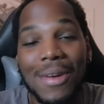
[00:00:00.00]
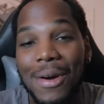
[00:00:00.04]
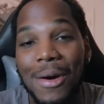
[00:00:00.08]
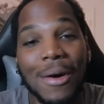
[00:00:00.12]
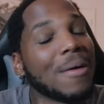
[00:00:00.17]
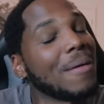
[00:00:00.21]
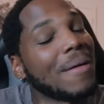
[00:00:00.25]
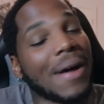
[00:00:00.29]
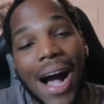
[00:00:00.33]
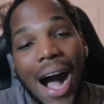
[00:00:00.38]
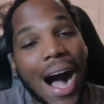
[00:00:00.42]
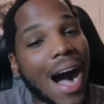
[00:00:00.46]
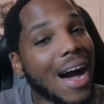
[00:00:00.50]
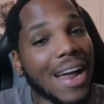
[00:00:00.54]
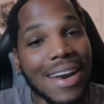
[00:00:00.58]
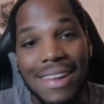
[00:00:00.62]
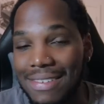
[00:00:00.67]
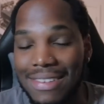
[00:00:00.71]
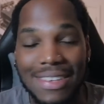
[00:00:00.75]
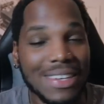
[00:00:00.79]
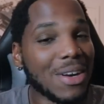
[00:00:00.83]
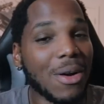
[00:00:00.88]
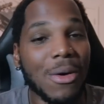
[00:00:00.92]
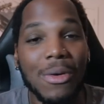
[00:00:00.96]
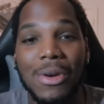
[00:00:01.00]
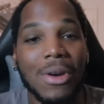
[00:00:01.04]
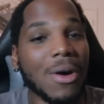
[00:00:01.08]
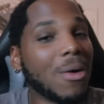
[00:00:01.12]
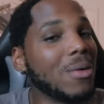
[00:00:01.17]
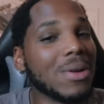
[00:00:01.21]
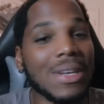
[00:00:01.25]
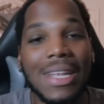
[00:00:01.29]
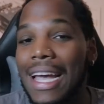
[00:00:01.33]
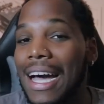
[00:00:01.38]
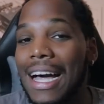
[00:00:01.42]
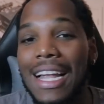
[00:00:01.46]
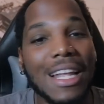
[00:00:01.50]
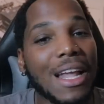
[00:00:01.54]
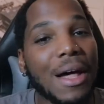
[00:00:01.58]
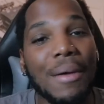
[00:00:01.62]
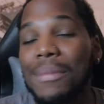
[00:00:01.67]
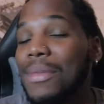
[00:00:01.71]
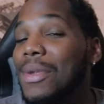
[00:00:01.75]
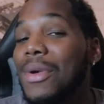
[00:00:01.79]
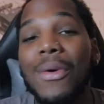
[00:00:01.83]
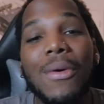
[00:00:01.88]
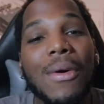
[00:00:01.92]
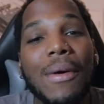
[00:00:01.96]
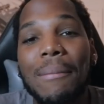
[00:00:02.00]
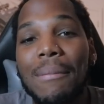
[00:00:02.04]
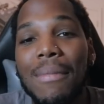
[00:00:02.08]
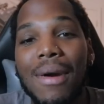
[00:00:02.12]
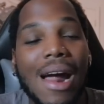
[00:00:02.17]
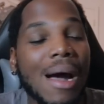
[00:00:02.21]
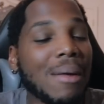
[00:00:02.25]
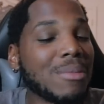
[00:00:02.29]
know. I honestly don't know what the hell I'm doing, bro.